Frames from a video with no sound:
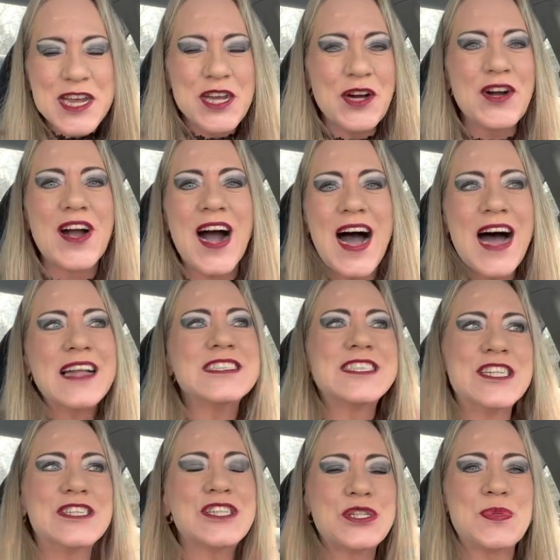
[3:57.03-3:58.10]
God is
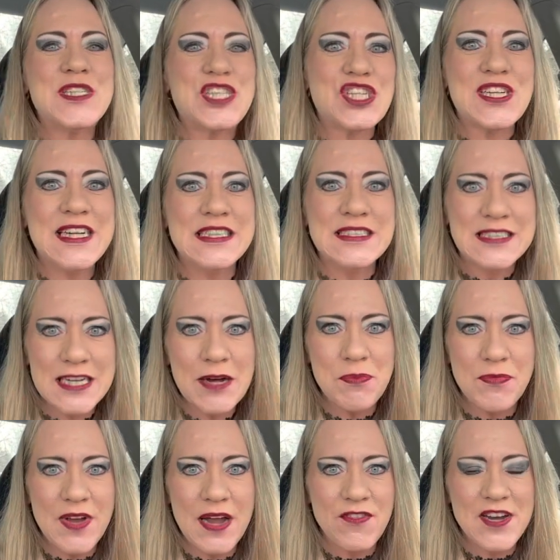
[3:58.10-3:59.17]
going to switch things up
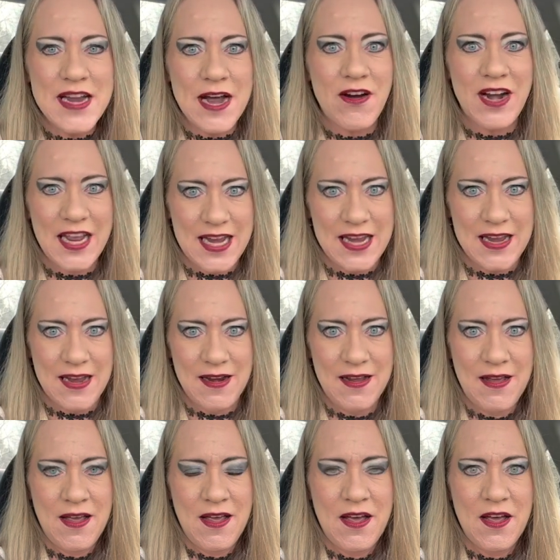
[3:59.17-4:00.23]
every now and again,
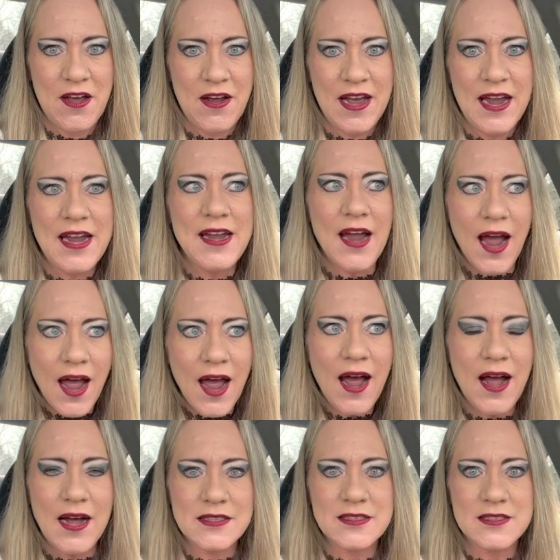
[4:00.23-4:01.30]
okay?
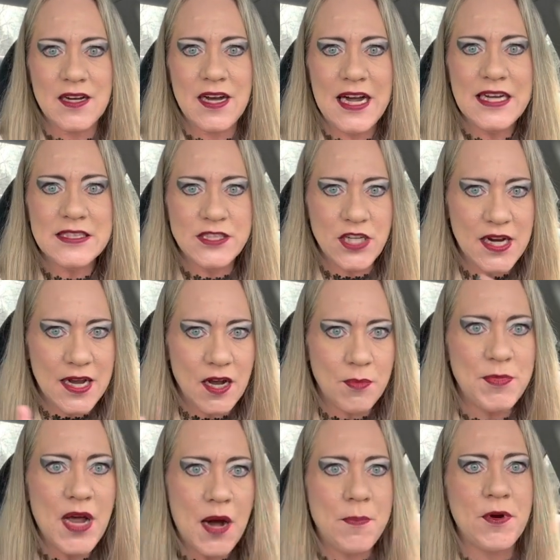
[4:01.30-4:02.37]
Yeah, so to help
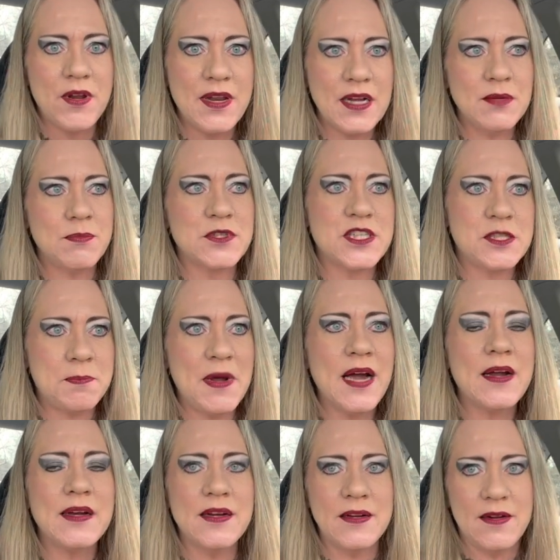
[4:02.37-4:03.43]
y'all put it in
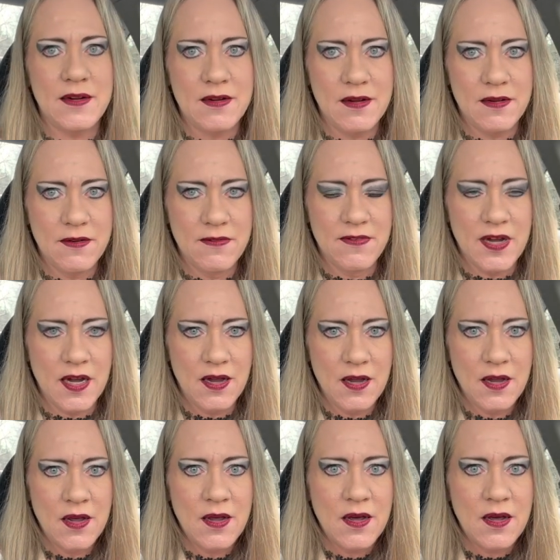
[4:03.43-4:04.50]
perspective.
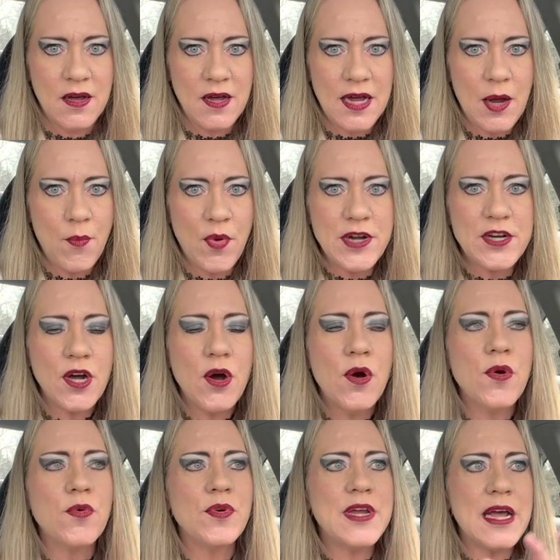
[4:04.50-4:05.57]
We
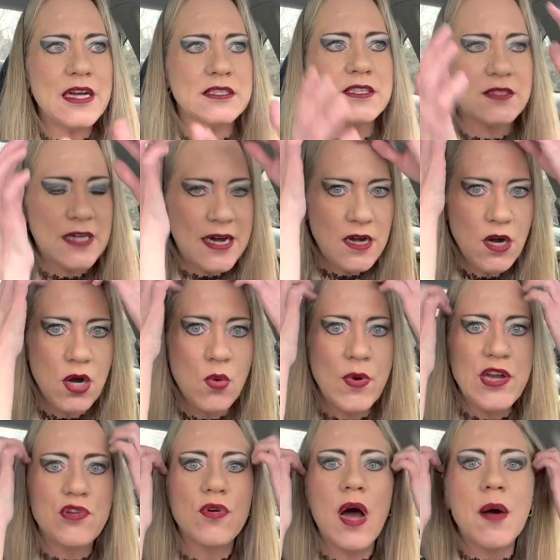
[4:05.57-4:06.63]
don't, yes, I know we
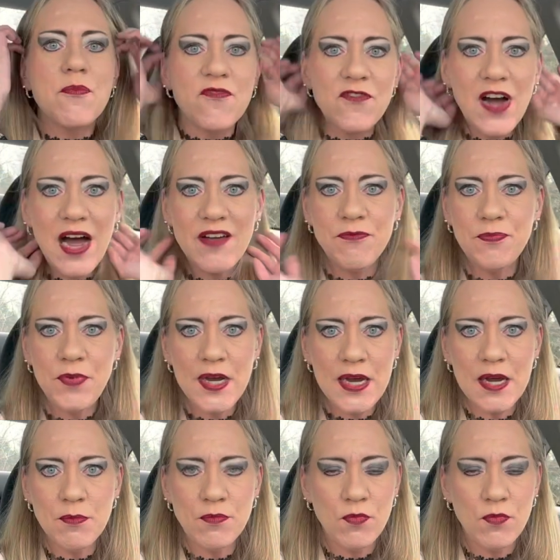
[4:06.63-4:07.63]
drop 5 p.m.